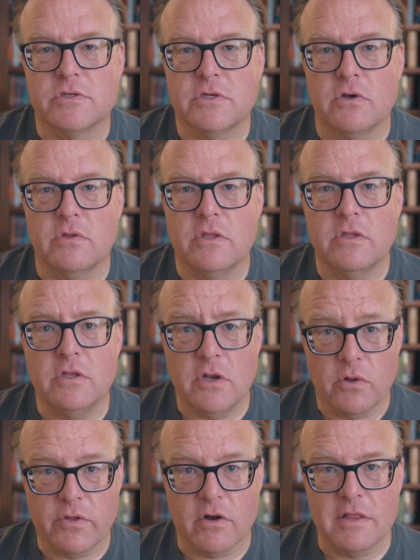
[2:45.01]
So, you
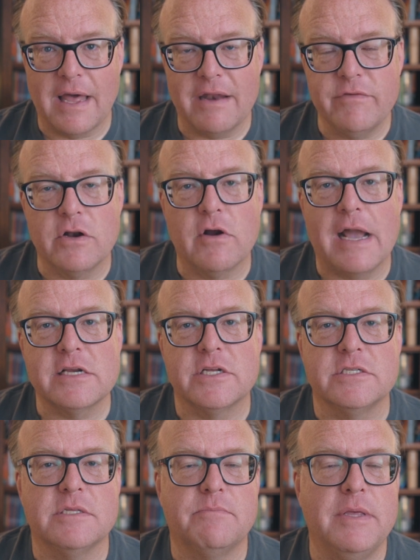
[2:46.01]
know, there are a lot of
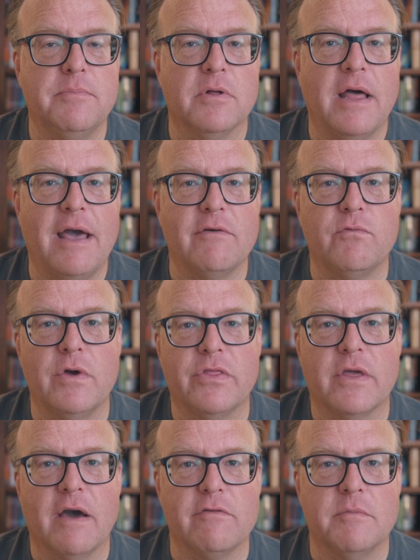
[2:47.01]
interactions that people have
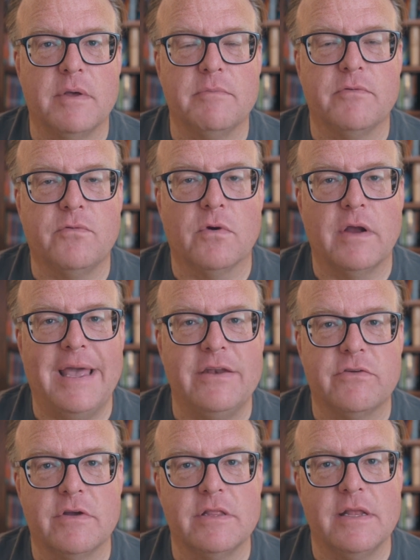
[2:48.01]
with government before
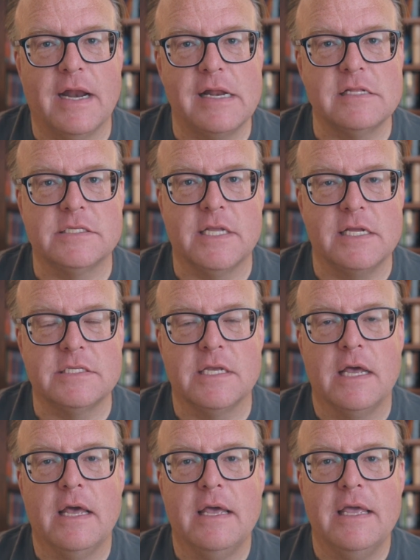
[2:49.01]
entering the United States,
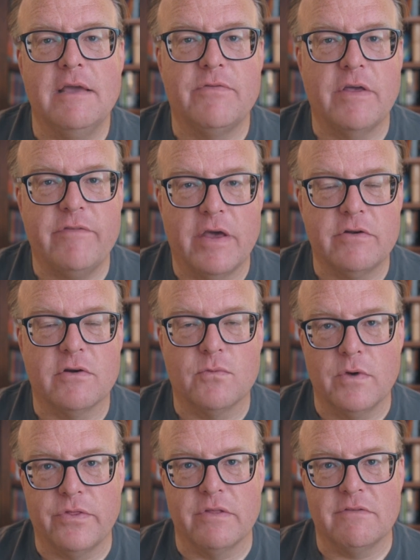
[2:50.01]
if they've entered
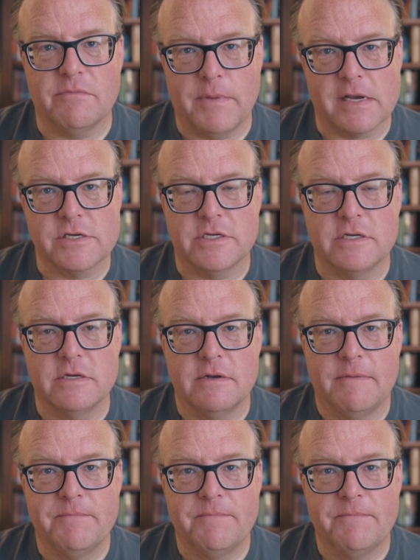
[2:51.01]
with inspection.